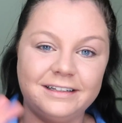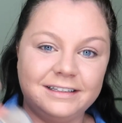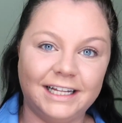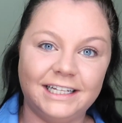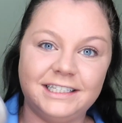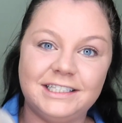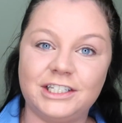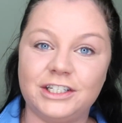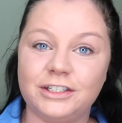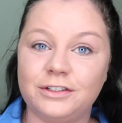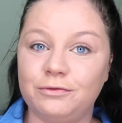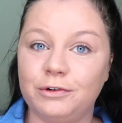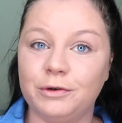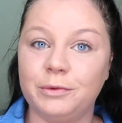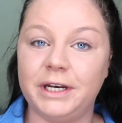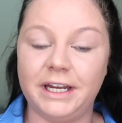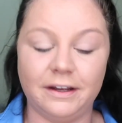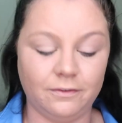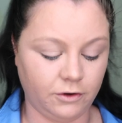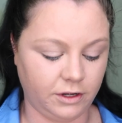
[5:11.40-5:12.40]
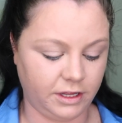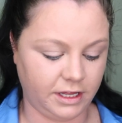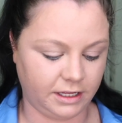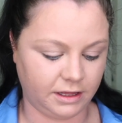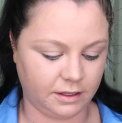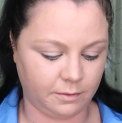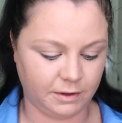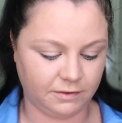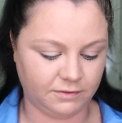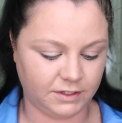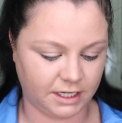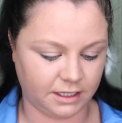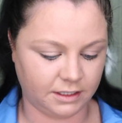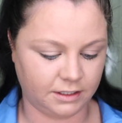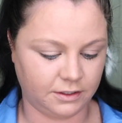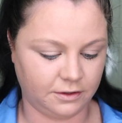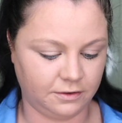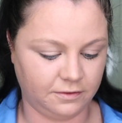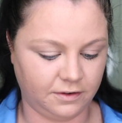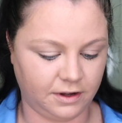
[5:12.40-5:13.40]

let's just ruin everything that we've done so